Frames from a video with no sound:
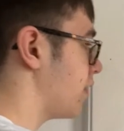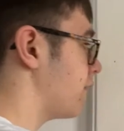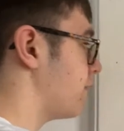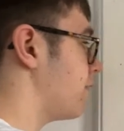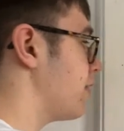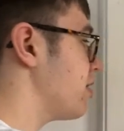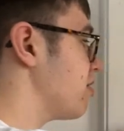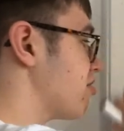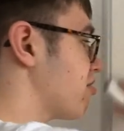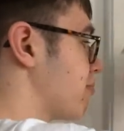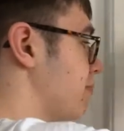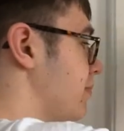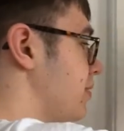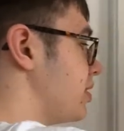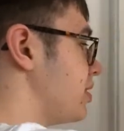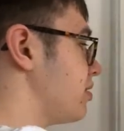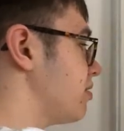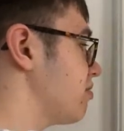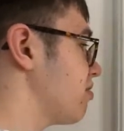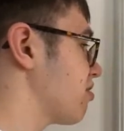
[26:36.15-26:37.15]
This
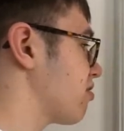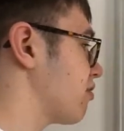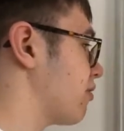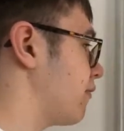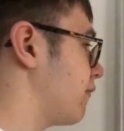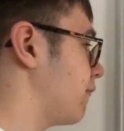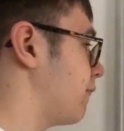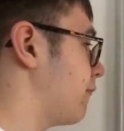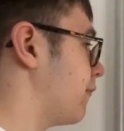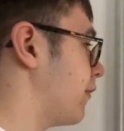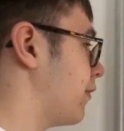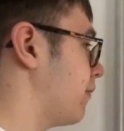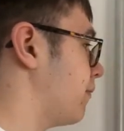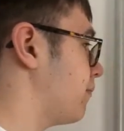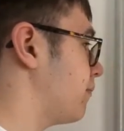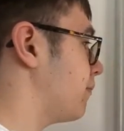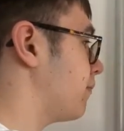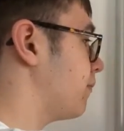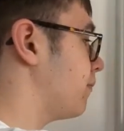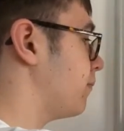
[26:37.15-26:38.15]
means that
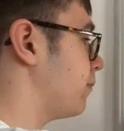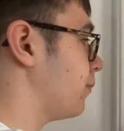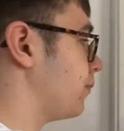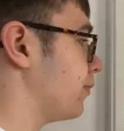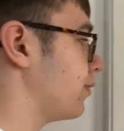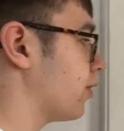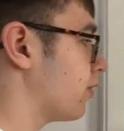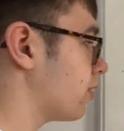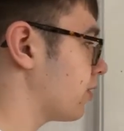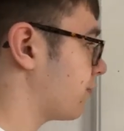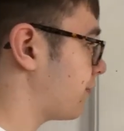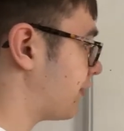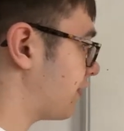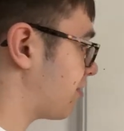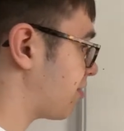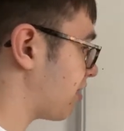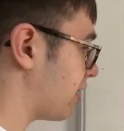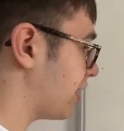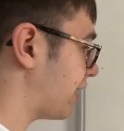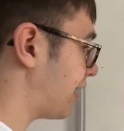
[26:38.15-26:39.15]
none of
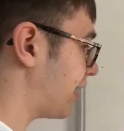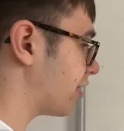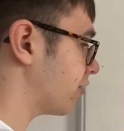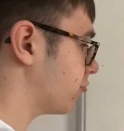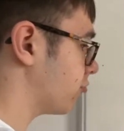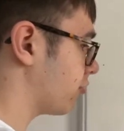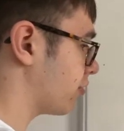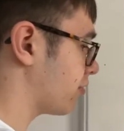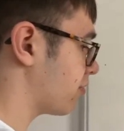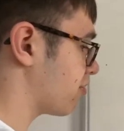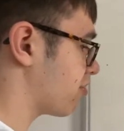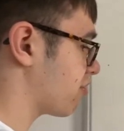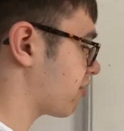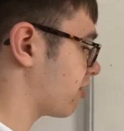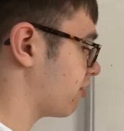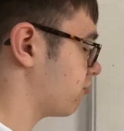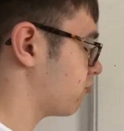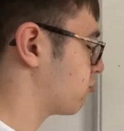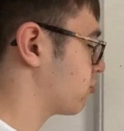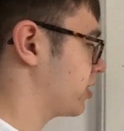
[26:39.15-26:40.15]
its electrons
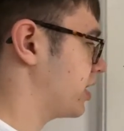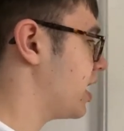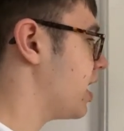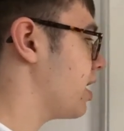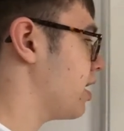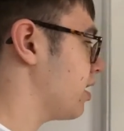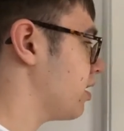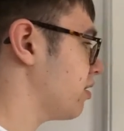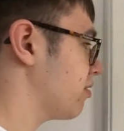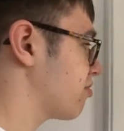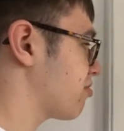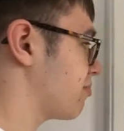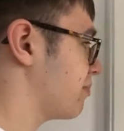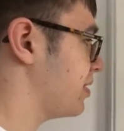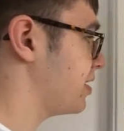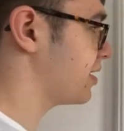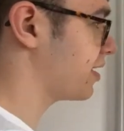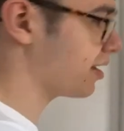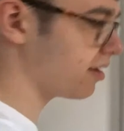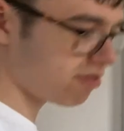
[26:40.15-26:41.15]
can react,
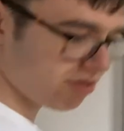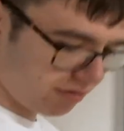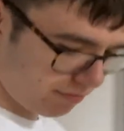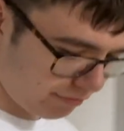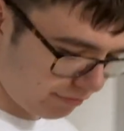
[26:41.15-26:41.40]
meaning it's a